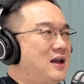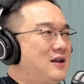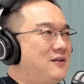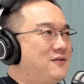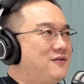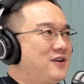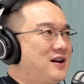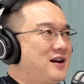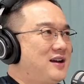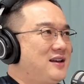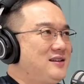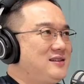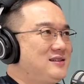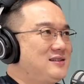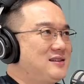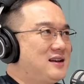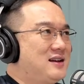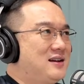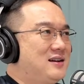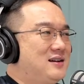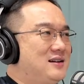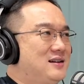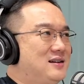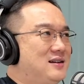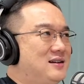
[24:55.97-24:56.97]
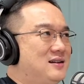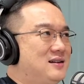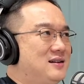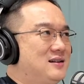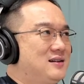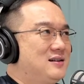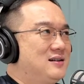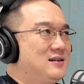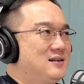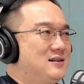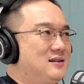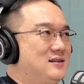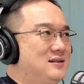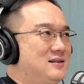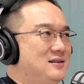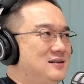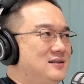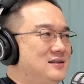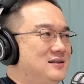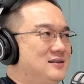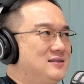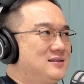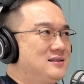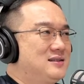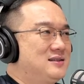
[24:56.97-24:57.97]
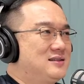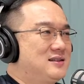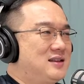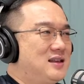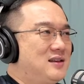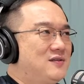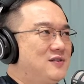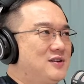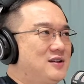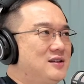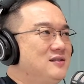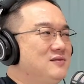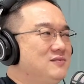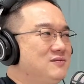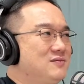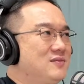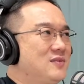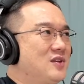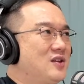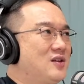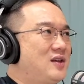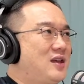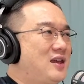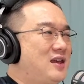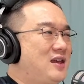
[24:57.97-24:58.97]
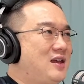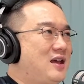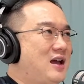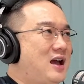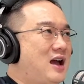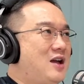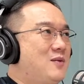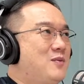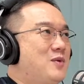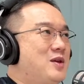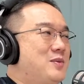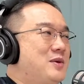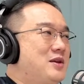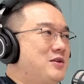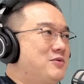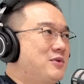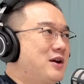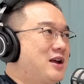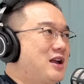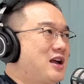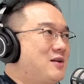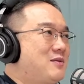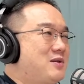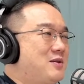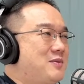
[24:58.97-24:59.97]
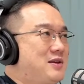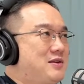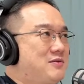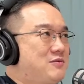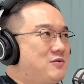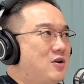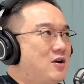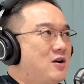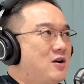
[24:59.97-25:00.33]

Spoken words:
advice is given. Okay, I may be right, I may be